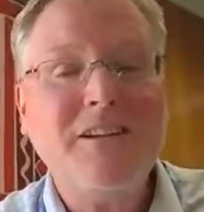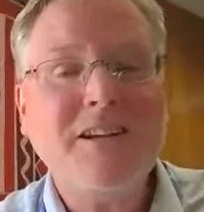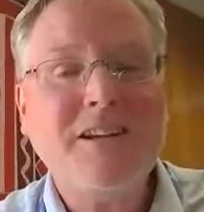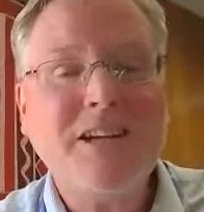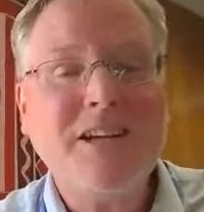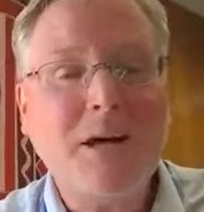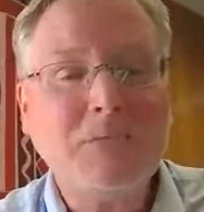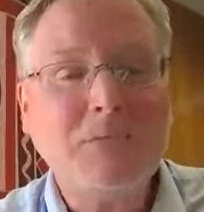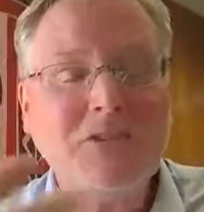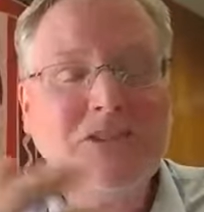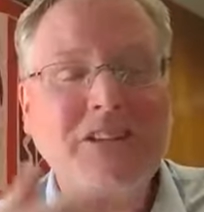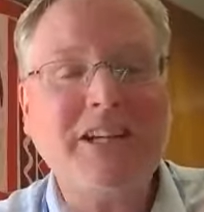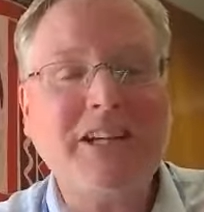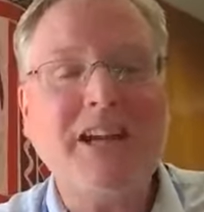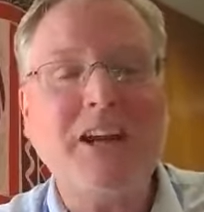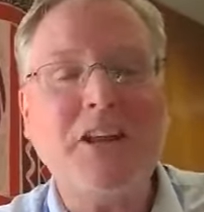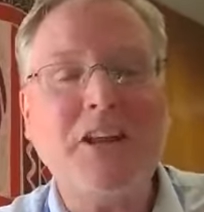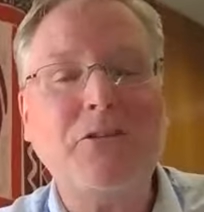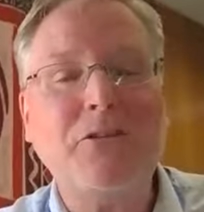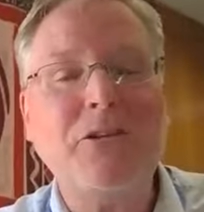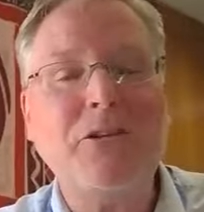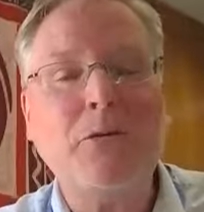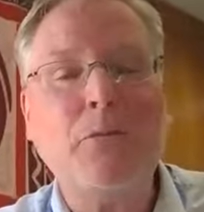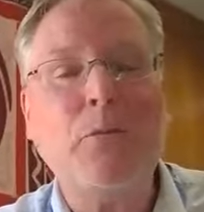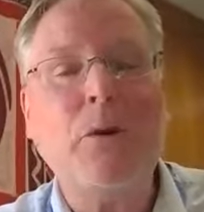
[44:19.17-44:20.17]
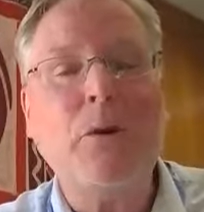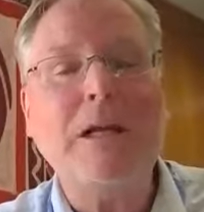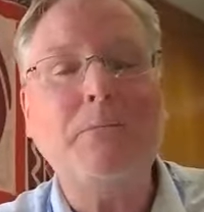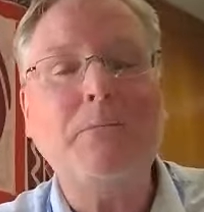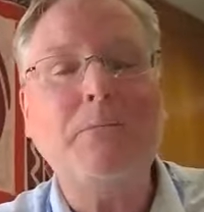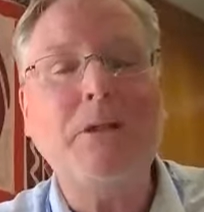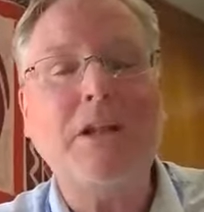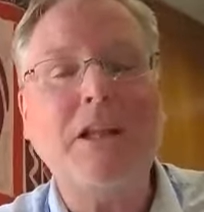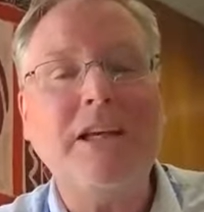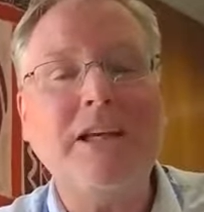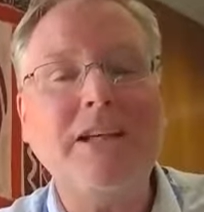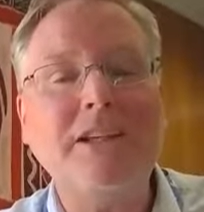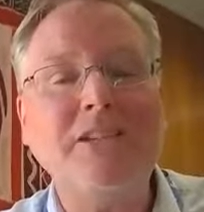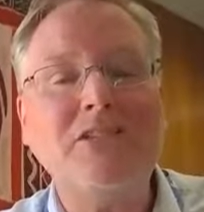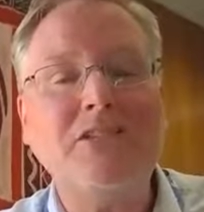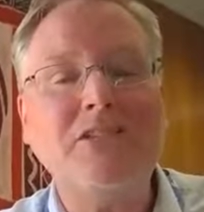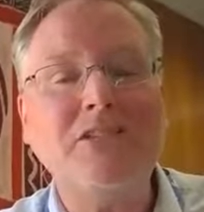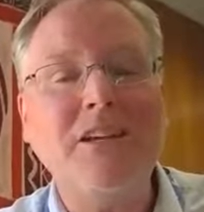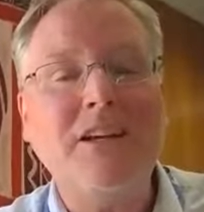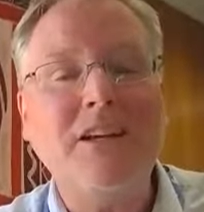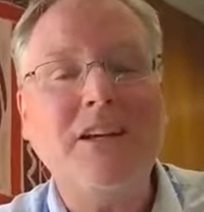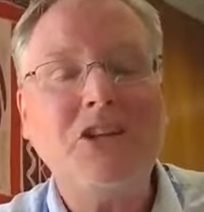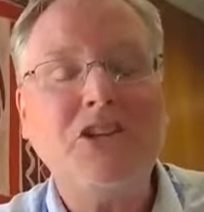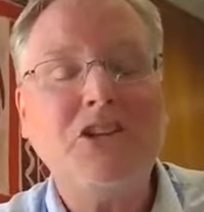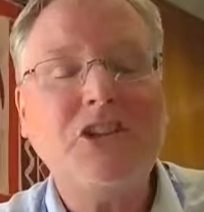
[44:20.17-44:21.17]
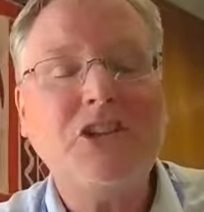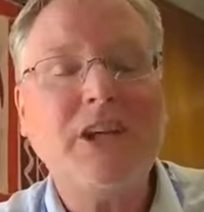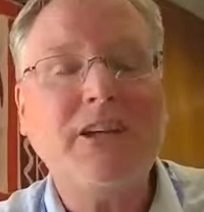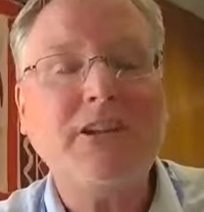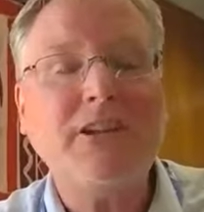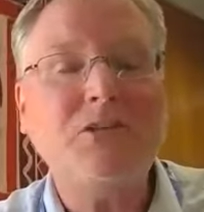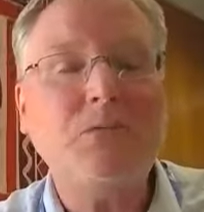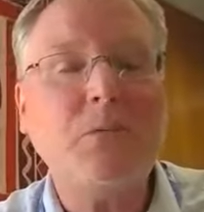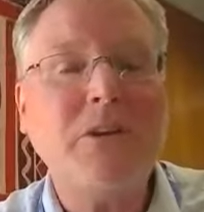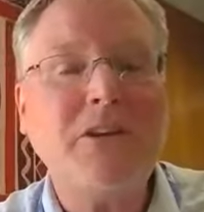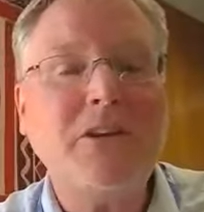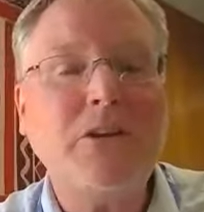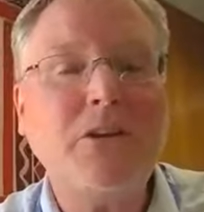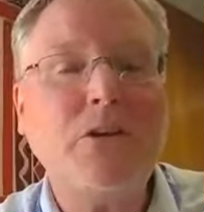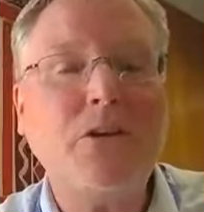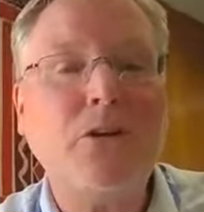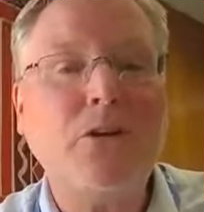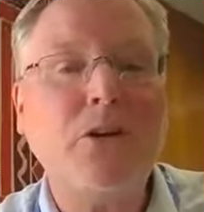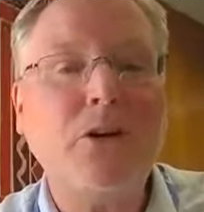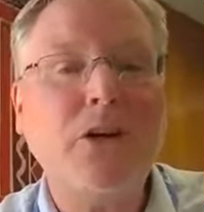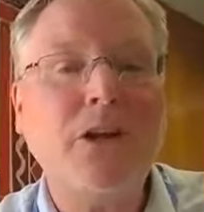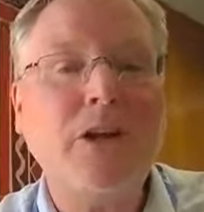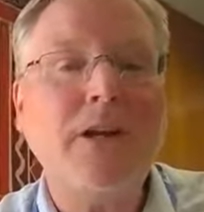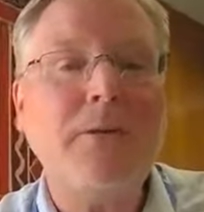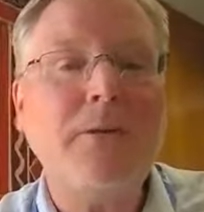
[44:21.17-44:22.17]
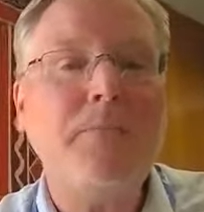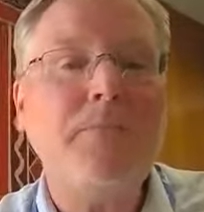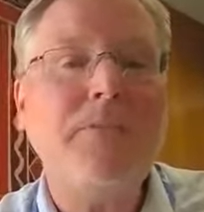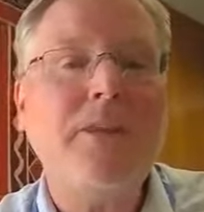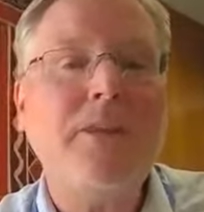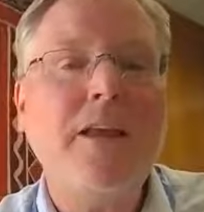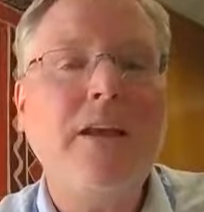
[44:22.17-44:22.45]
comes together in one place, shares what they're learning,